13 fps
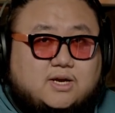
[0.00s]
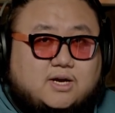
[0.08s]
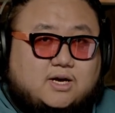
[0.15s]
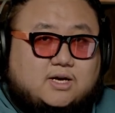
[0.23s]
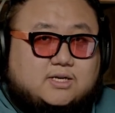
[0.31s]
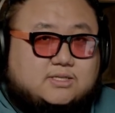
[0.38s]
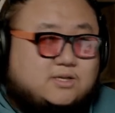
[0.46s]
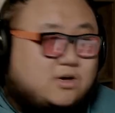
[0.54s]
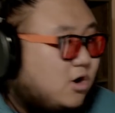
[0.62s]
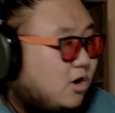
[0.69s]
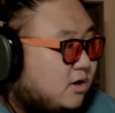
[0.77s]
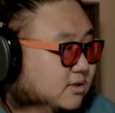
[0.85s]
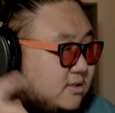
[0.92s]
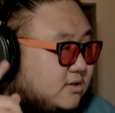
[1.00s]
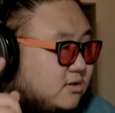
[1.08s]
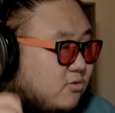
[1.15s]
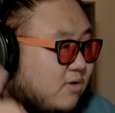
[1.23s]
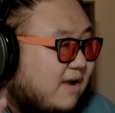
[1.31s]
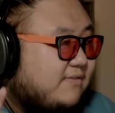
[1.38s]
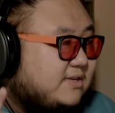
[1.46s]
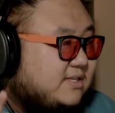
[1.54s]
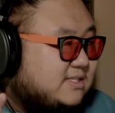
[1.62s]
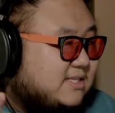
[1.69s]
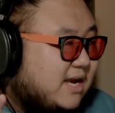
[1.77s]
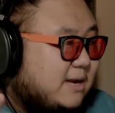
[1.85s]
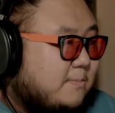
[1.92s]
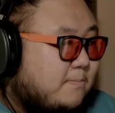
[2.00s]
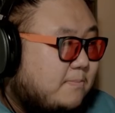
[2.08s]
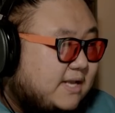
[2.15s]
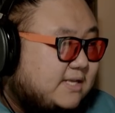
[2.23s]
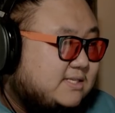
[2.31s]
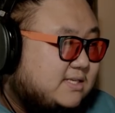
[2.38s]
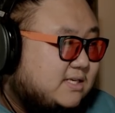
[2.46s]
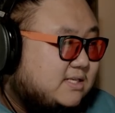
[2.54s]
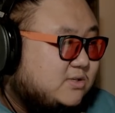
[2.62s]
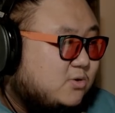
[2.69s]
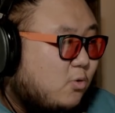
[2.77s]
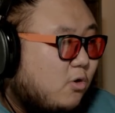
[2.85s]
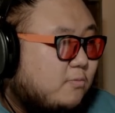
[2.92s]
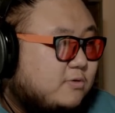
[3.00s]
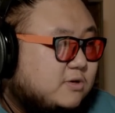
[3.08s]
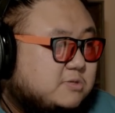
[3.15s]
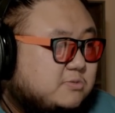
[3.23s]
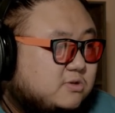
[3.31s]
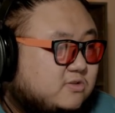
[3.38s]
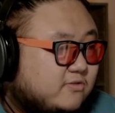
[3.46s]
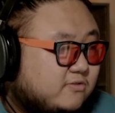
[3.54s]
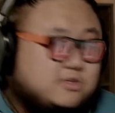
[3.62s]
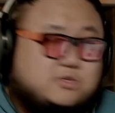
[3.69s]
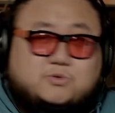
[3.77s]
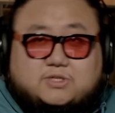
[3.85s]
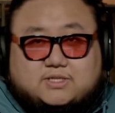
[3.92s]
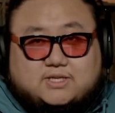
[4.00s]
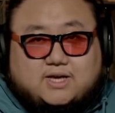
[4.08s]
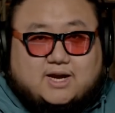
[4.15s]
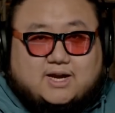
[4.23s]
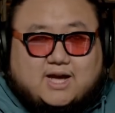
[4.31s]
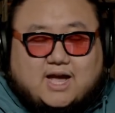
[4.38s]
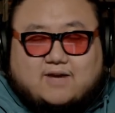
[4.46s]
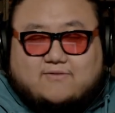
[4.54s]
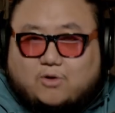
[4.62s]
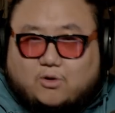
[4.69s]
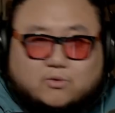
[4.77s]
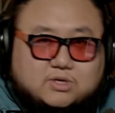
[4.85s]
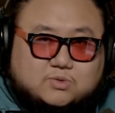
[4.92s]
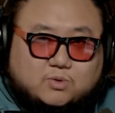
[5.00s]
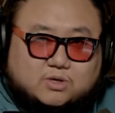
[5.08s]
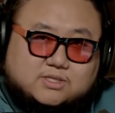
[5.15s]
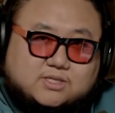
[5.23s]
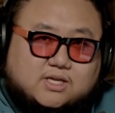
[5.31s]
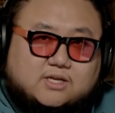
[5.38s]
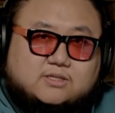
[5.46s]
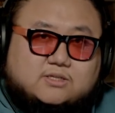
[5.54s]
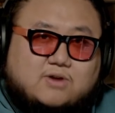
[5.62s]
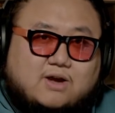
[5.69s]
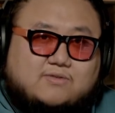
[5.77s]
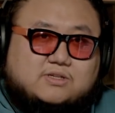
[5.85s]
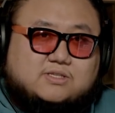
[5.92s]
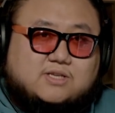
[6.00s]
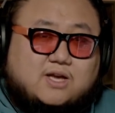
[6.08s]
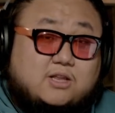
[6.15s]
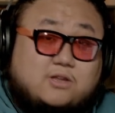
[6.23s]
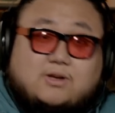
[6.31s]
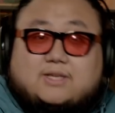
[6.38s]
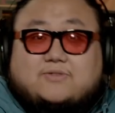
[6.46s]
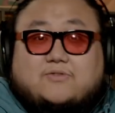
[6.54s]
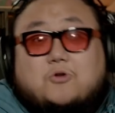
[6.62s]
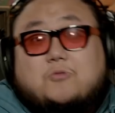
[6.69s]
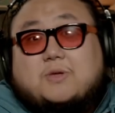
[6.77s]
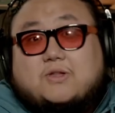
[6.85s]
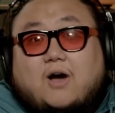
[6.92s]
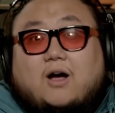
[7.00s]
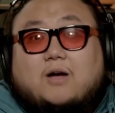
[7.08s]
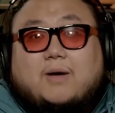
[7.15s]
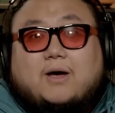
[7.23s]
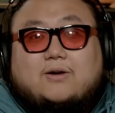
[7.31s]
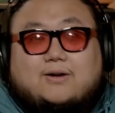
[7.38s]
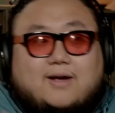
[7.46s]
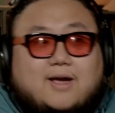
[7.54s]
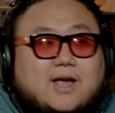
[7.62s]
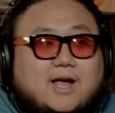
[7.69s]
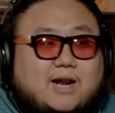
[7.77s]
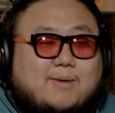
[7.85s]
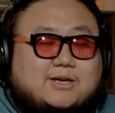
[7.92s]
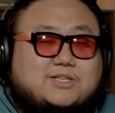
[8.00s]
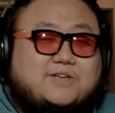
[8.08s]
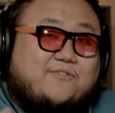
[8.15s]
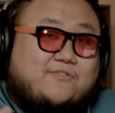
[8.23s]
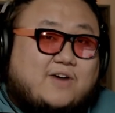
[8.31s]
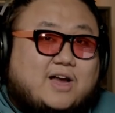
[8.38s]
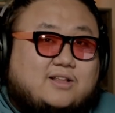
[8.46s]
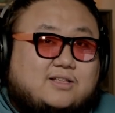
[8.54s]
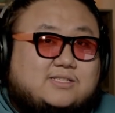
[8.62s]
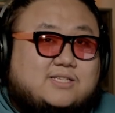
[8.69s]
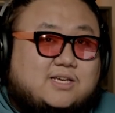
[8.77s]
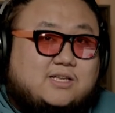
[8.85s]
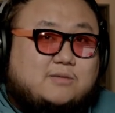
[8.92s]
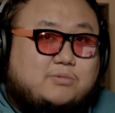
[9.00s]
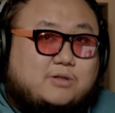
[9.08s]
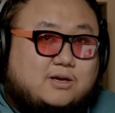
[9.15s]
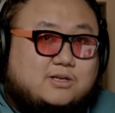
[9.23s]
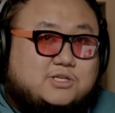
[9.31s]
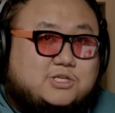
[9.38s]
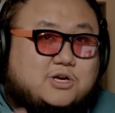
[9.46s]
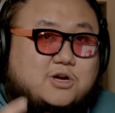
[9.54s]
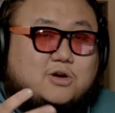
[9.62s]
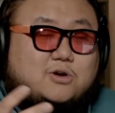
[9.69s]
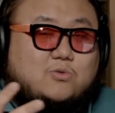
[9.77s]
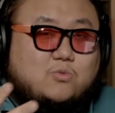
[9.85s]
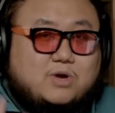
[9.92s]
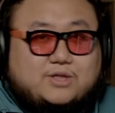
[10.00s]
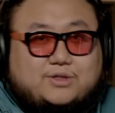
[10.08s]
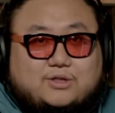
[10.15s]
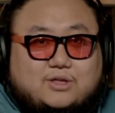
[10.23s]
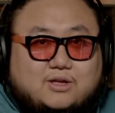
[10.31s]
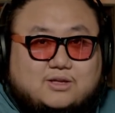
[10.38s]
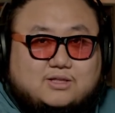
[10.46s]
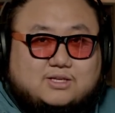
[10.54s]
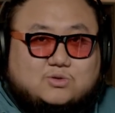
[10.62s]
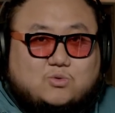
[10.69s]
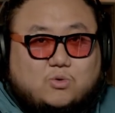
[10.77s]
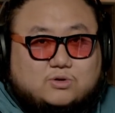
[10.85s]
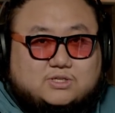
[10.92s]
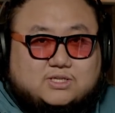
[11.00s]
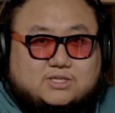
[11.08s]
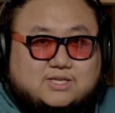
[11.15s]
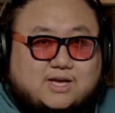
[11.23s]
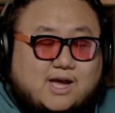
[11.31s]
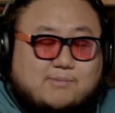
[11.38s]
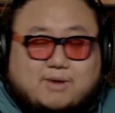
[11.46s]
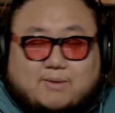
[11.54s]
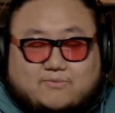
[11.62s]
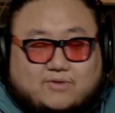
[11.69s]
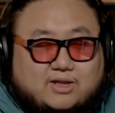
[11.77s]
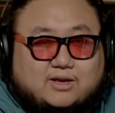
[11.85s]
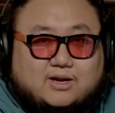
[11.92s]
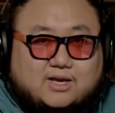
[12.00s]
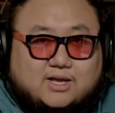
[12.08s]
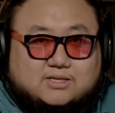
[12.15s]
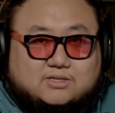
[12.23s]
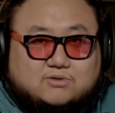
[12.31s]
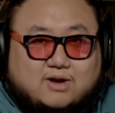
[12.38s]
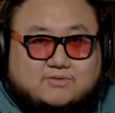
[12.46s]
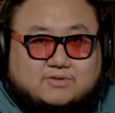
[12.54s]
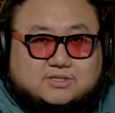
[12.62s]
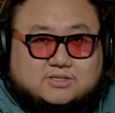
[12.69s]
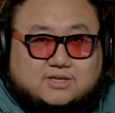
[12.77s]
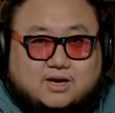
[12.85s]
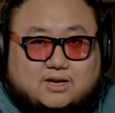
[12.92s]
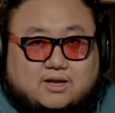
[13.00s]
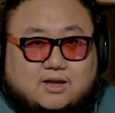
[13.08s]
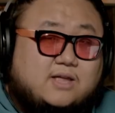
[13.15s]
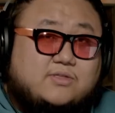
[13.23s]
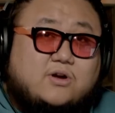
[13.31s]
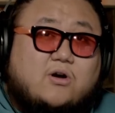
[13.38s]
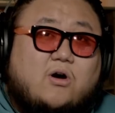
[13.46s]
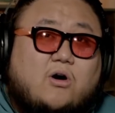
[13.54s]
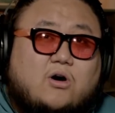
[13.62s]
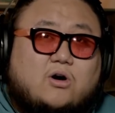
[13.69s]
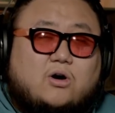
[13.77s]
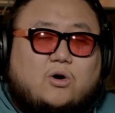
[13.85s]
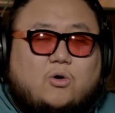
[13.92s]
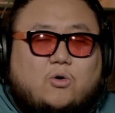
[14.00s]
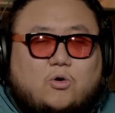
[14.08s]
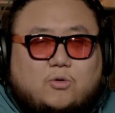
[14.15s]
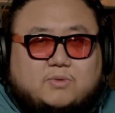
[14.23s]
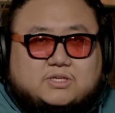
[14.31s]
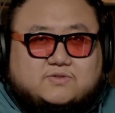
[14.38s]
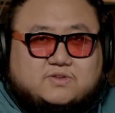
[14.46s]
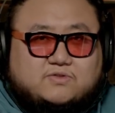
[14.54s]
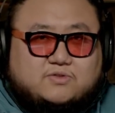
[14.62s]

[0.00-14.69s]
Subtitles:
It's called Graphic Design Basics, Core Principles for Visual Design. I have always wanted to get into graphic design. You guys have heard me talk about it, and I'm actually finally taking the plunge with this quarantine time. I'm finally going to get into graphic design, and there are a whole bunch of